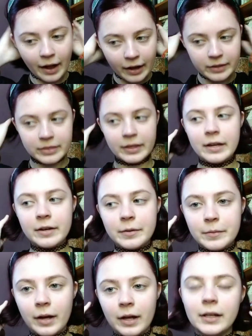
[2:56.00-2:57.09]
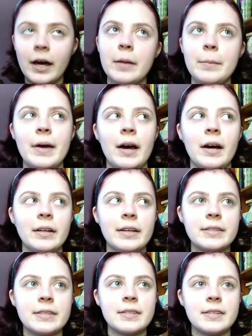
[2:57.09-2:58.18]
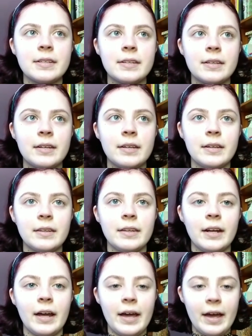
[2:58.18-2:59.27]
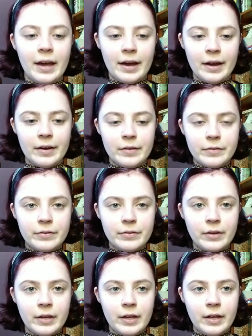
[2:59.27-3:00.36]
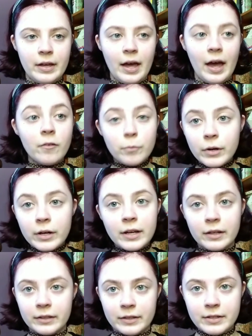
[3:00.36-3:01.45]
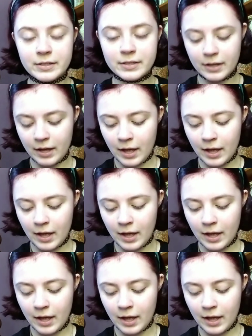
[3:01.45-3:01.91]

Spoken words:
I think a lot of palettes that I have pretty colors,